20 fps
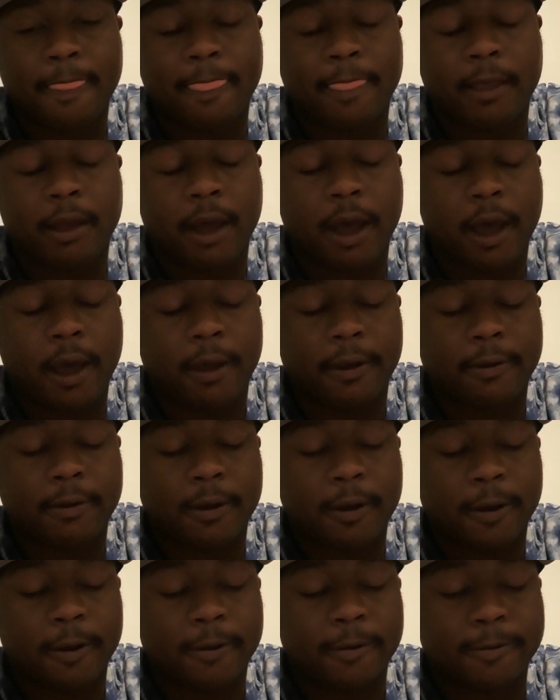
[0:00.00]
All right,
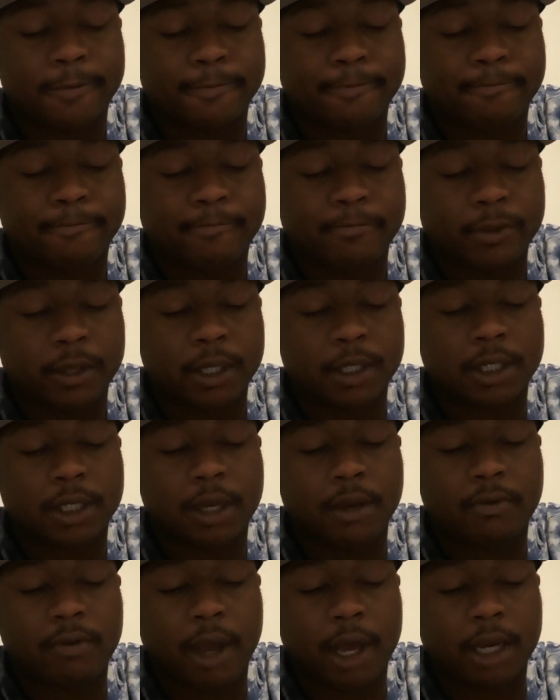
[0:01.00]
um, let's
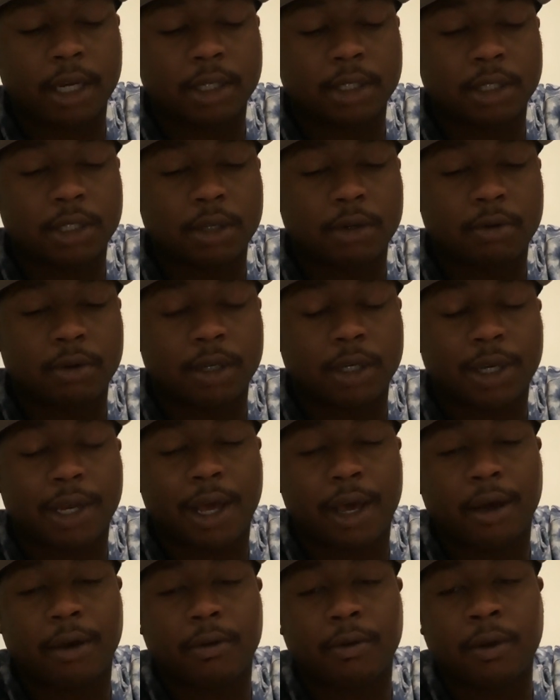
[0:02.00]
get right into it
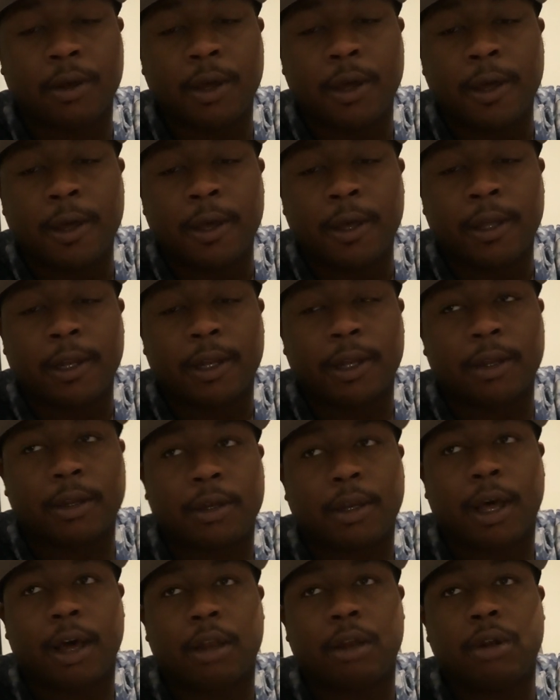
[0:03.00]
now.
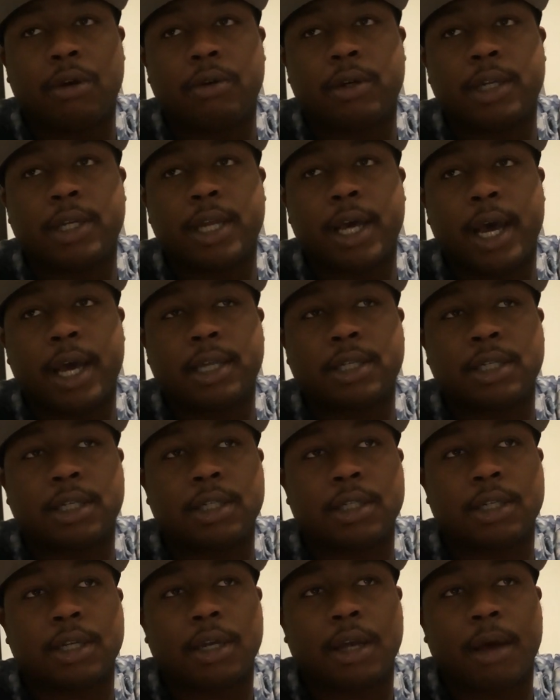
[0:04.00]
Now, Luka
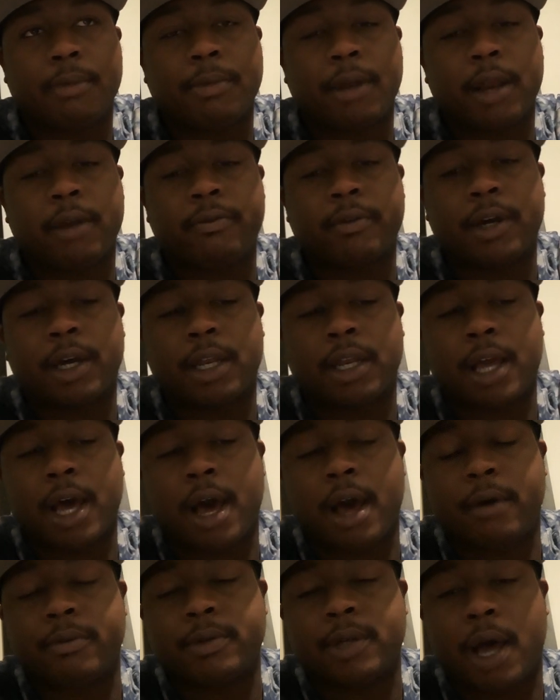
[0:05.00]
Doncic, I'm not even gonna
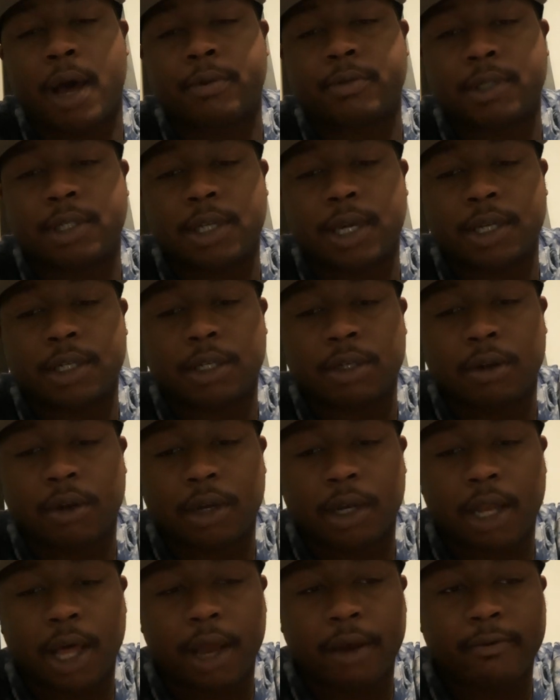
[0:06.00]
lie. I was touching on
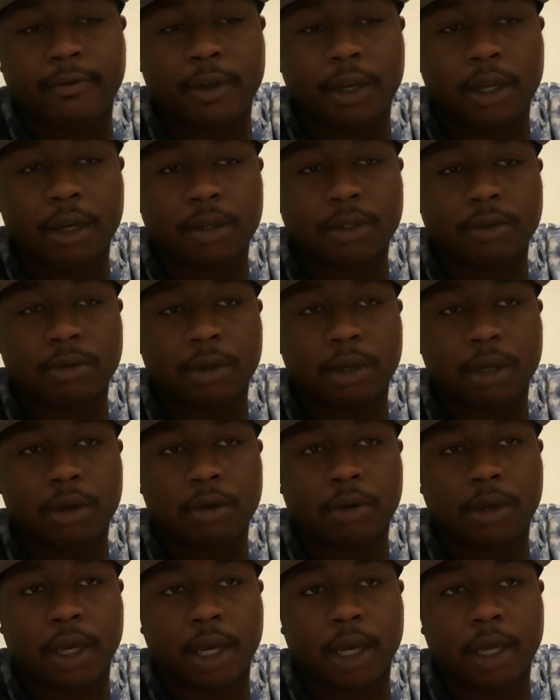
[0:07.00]
a lot of videos with
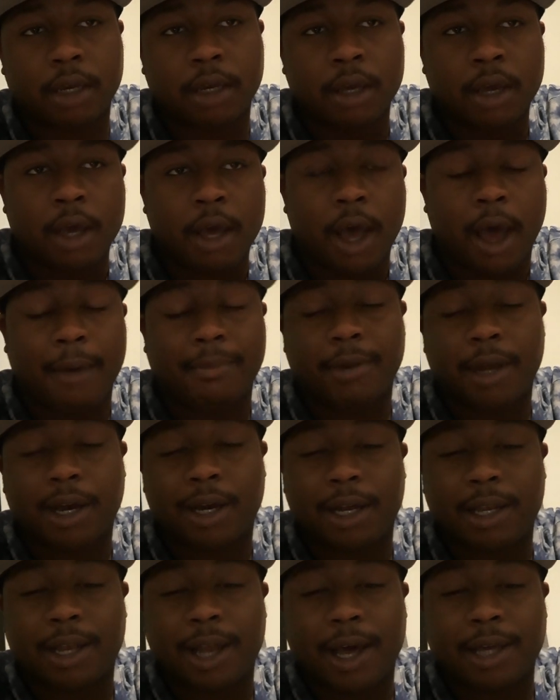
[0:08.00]
Luka, and I'm not
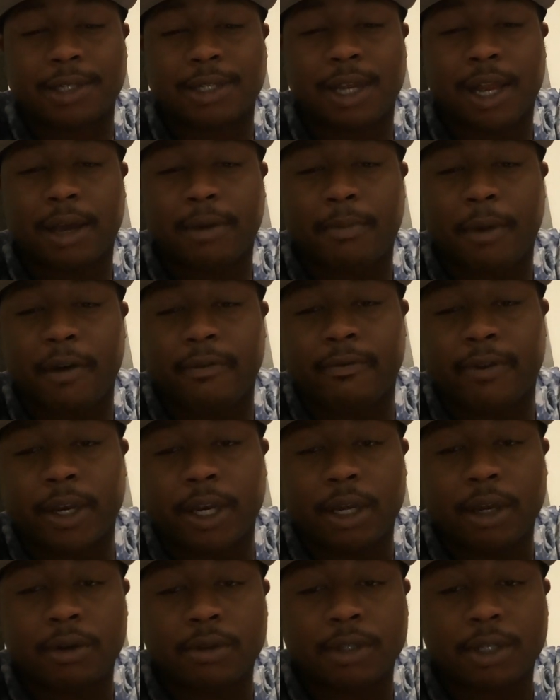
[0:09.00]
gonna lie. It's like my
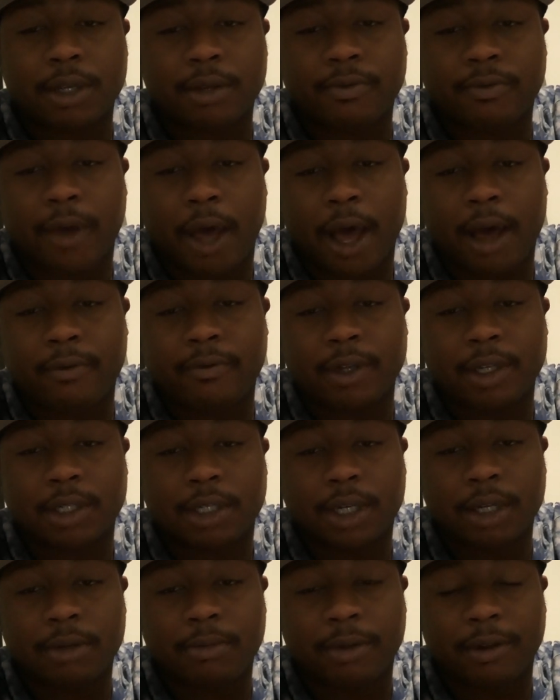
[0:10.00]
videos have
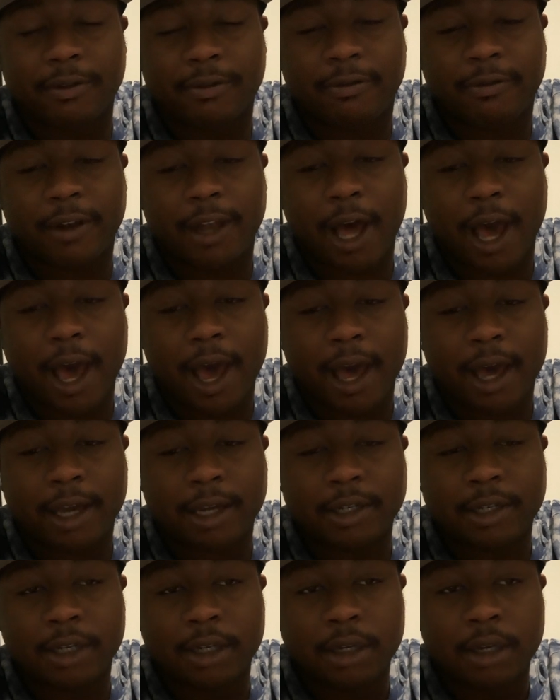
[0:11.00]
obviously been
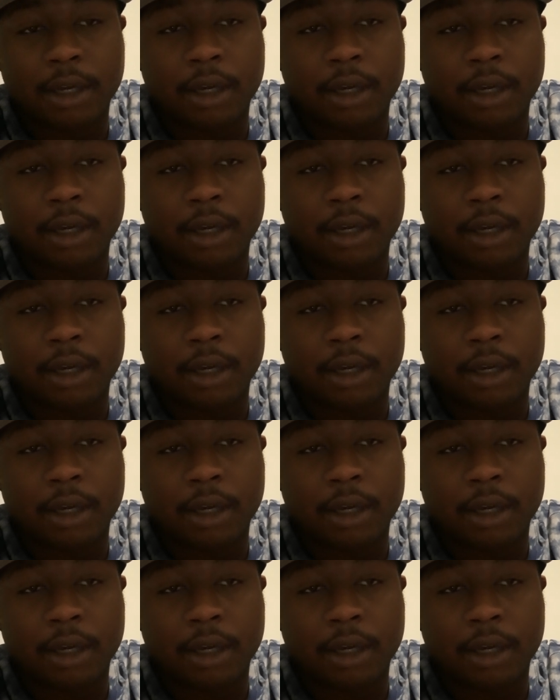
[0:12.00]
flagged.